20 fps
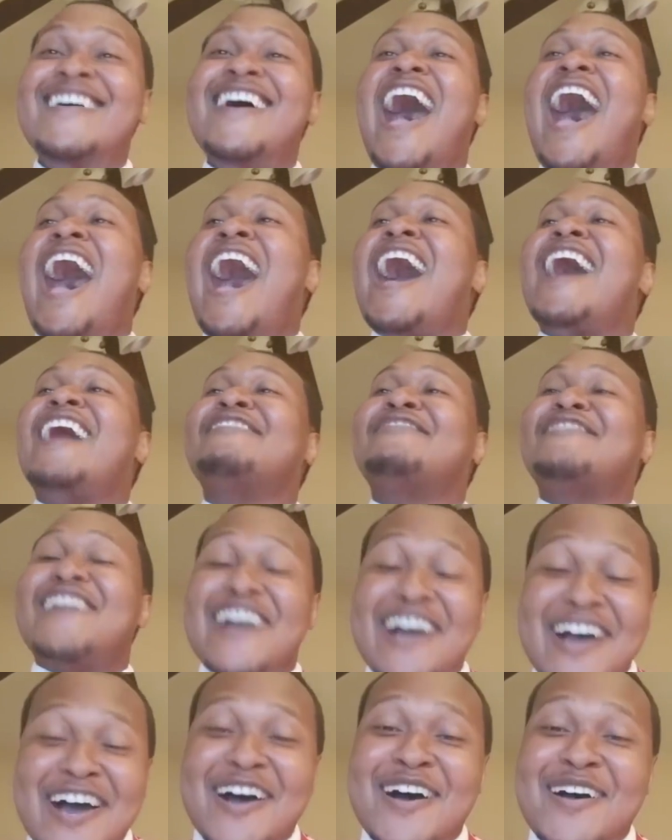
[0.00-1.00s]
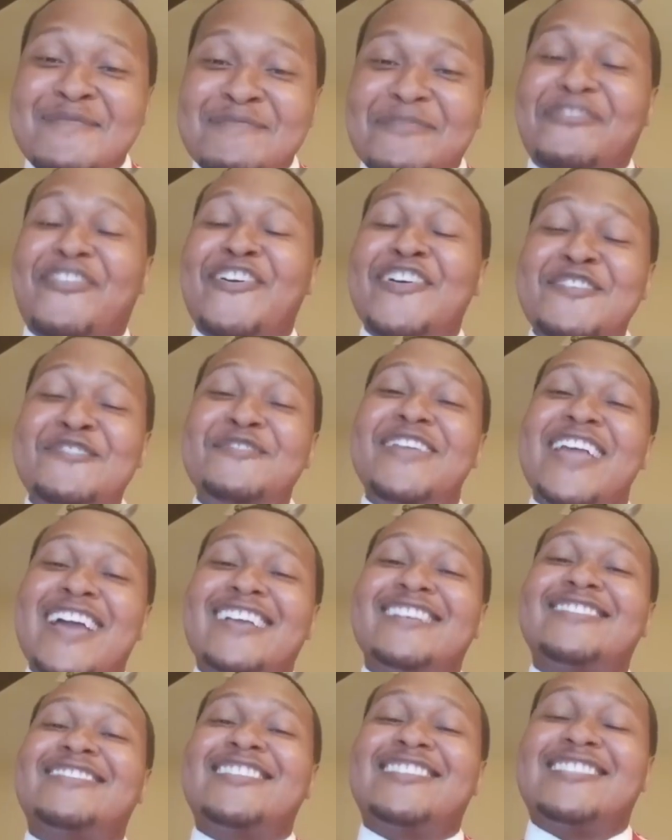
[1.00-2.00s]
I have come for you
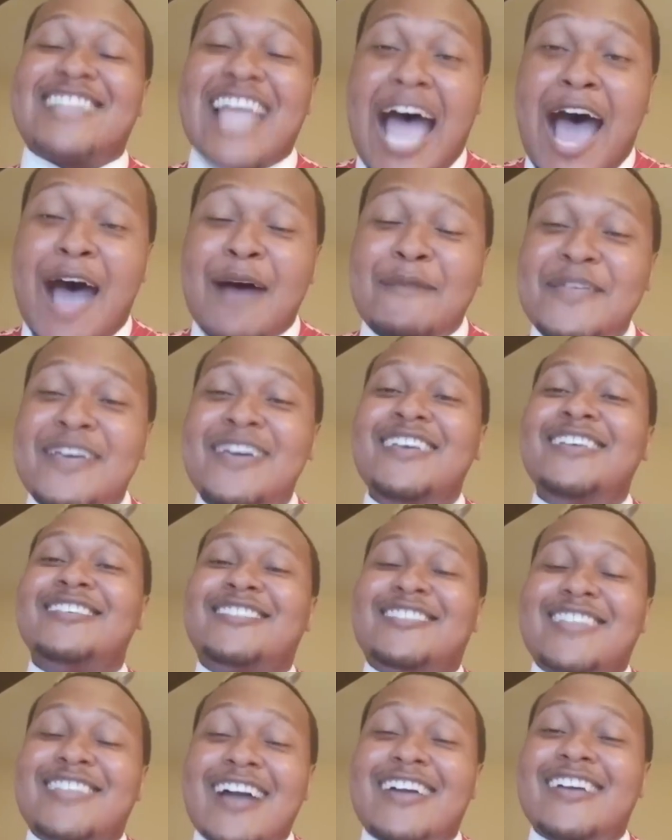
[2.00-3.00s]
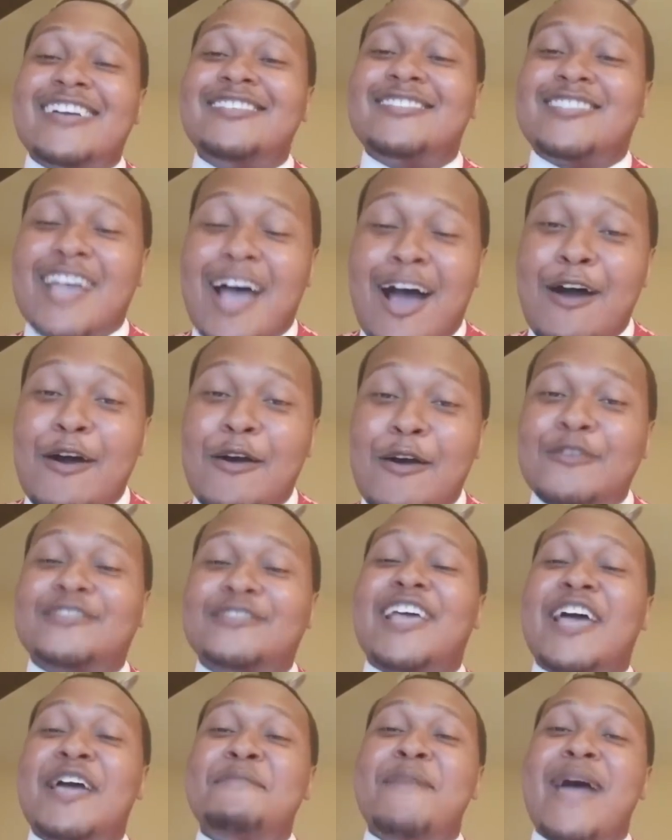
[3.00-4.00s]
to stop sucking toes
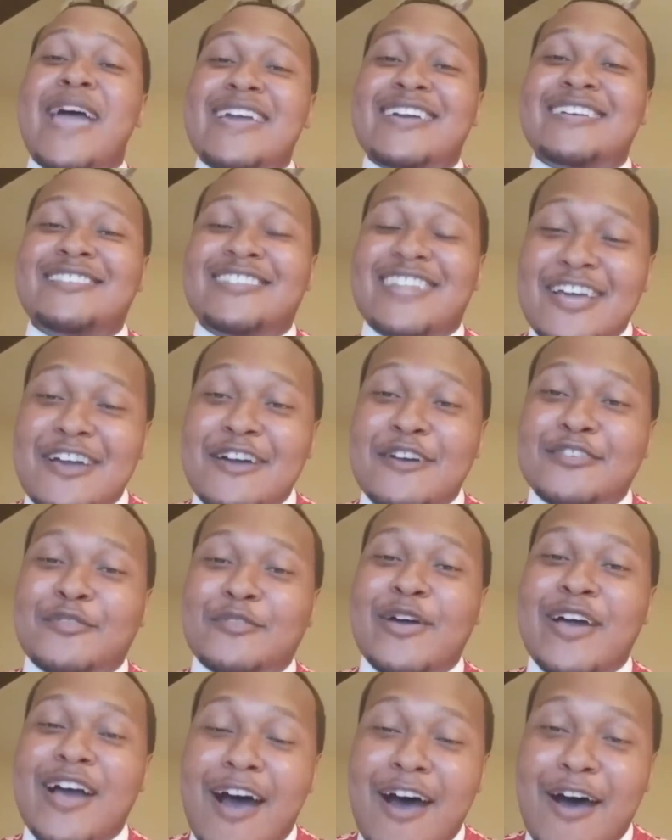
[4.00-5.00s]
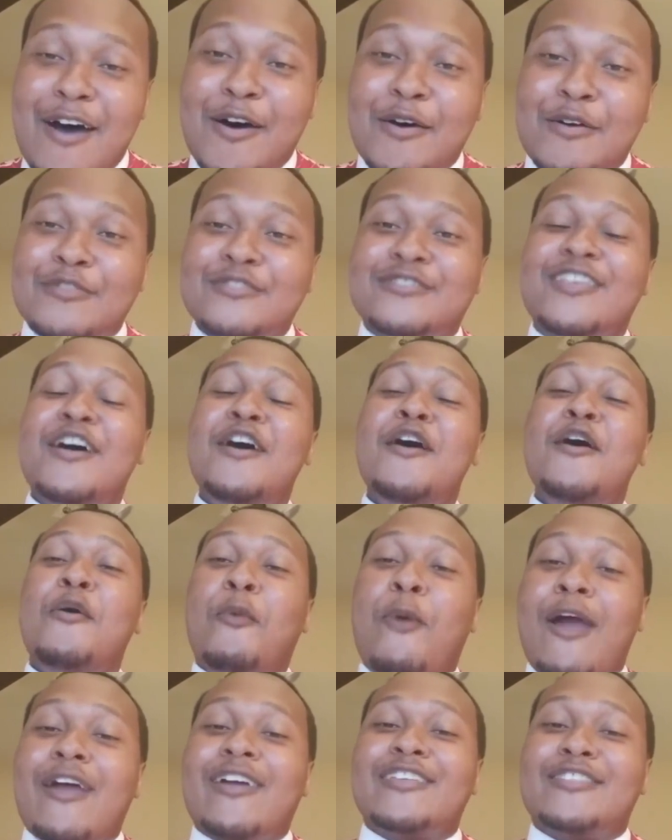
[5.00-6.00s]
and making deals with hoes
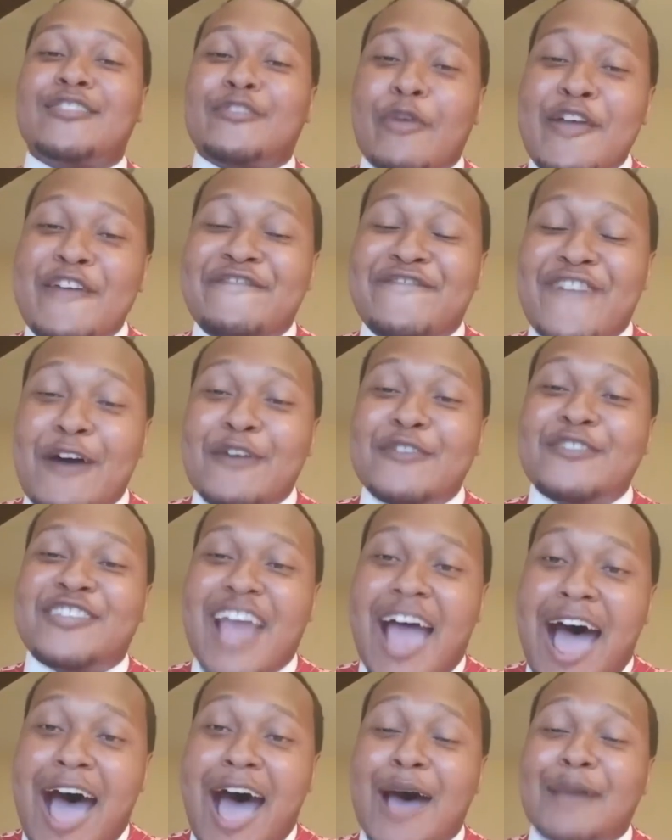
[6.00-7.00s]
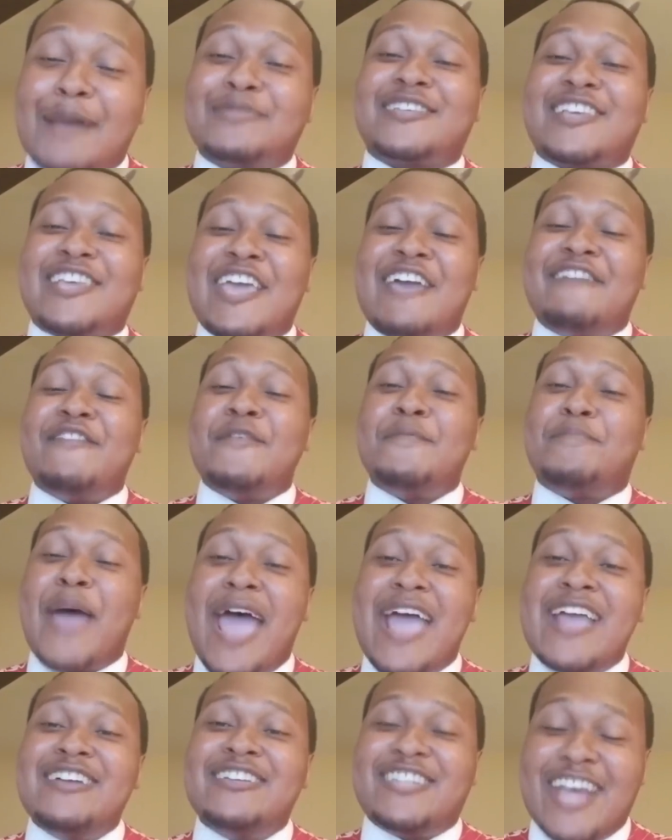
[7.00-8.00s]
working three, four jobs, giving
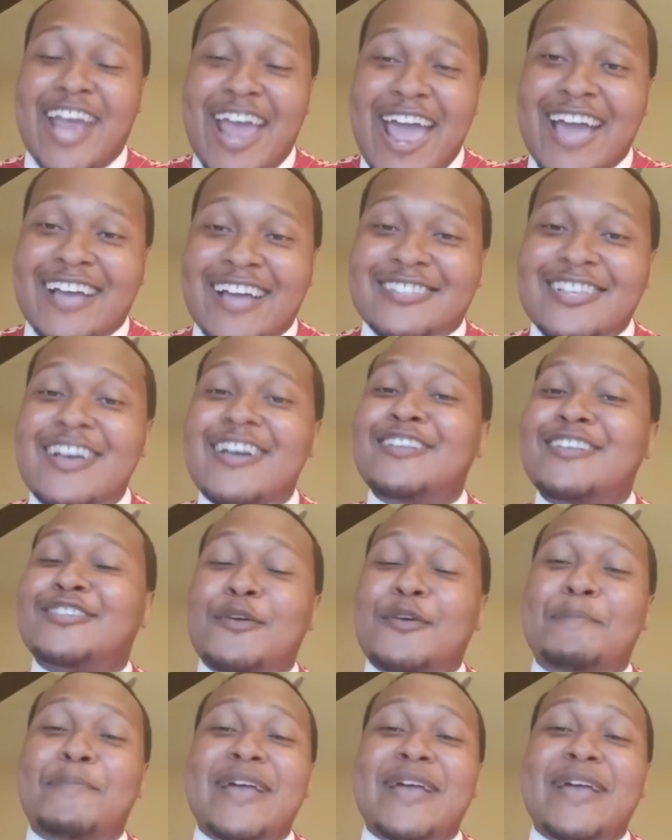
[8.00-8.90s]
paychecks to